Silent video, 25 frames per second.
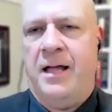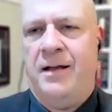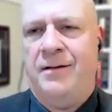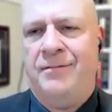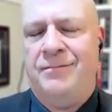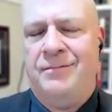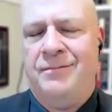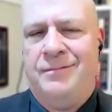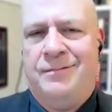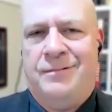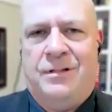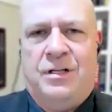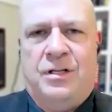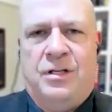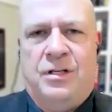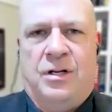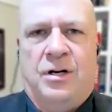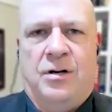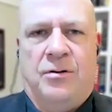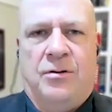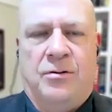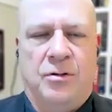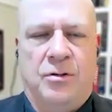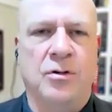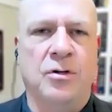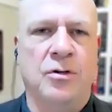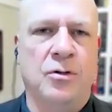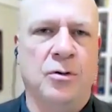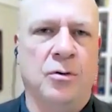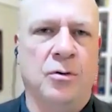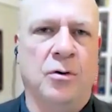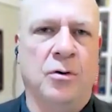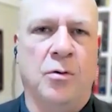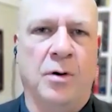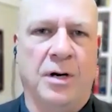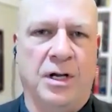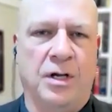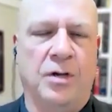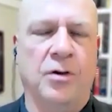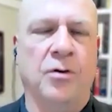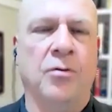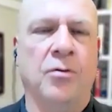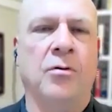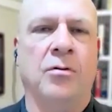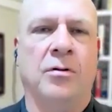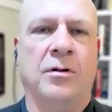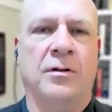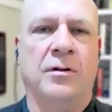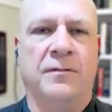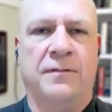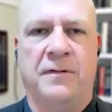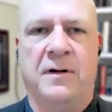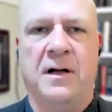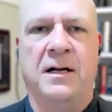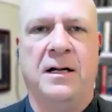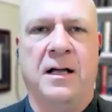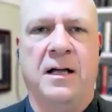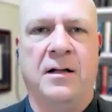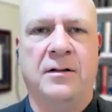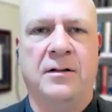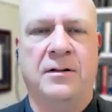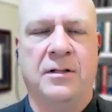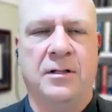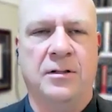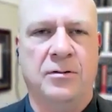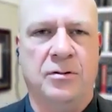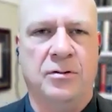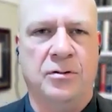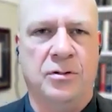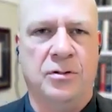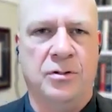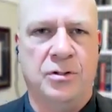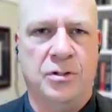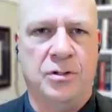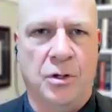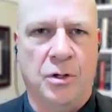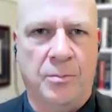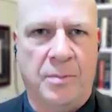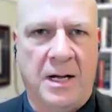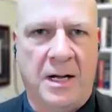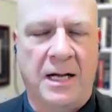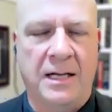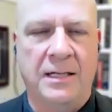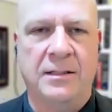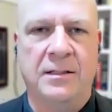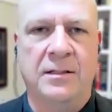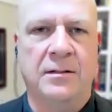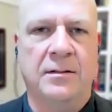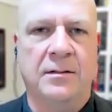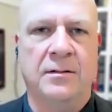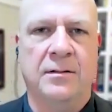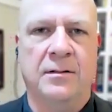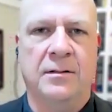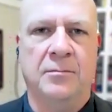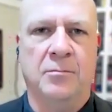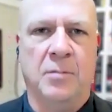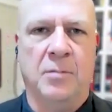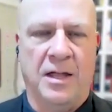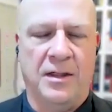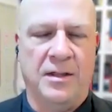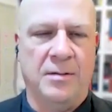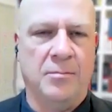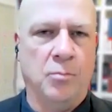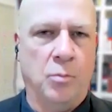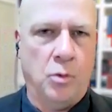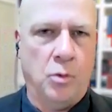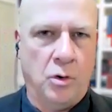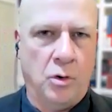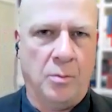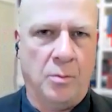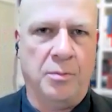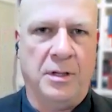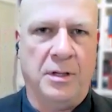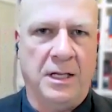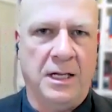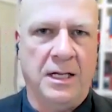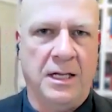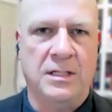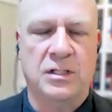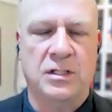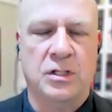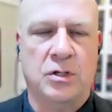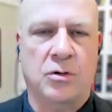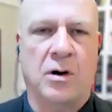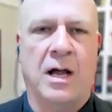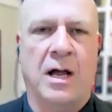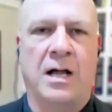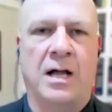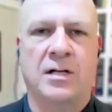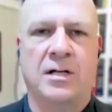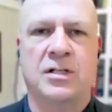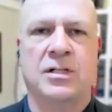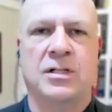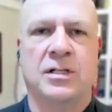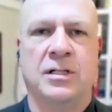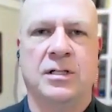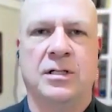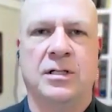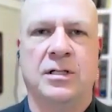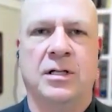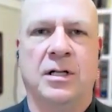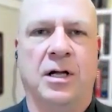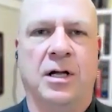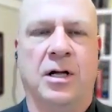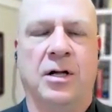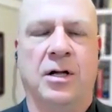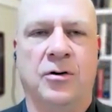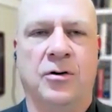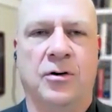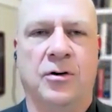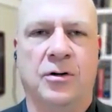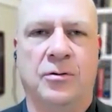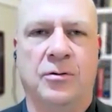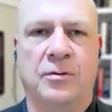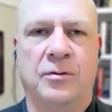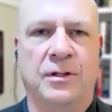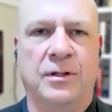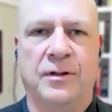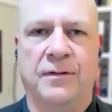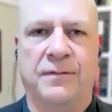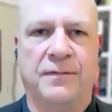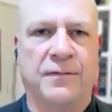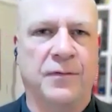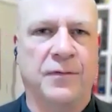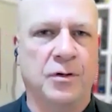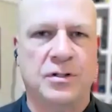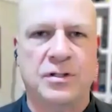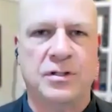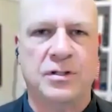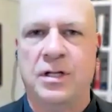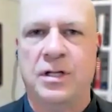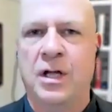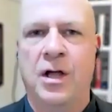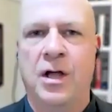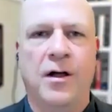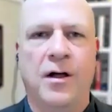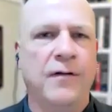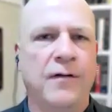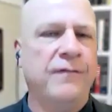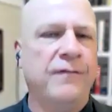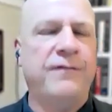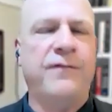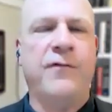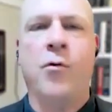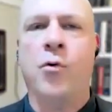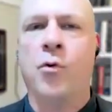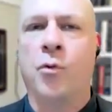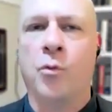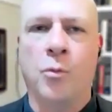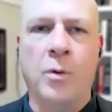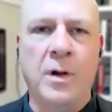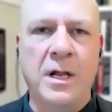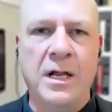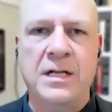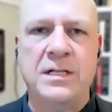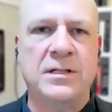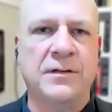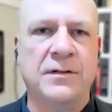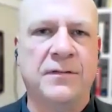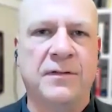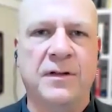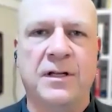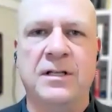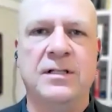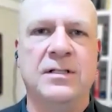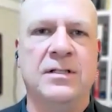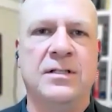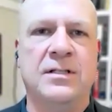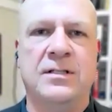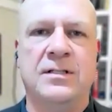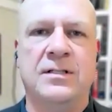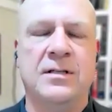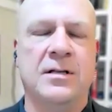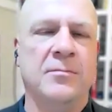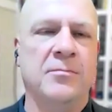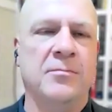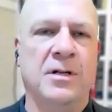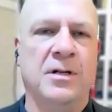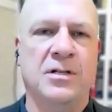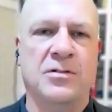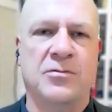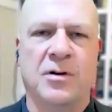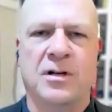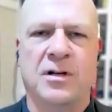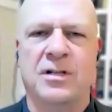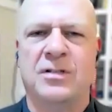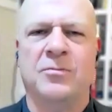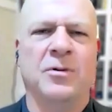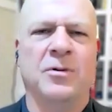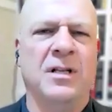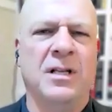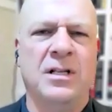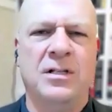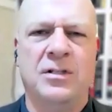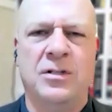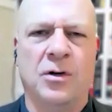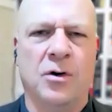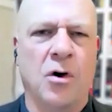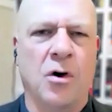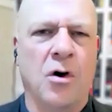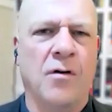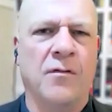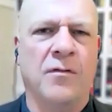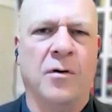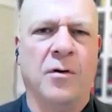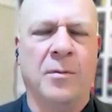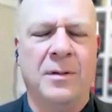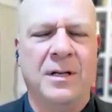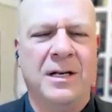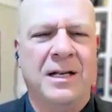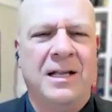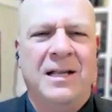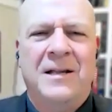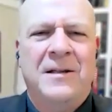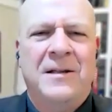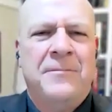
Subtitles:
And you can do a quick Google and find out that Joe Biden, I more planes crashed in under the first 4 weeks of his administration when he took over. I mean,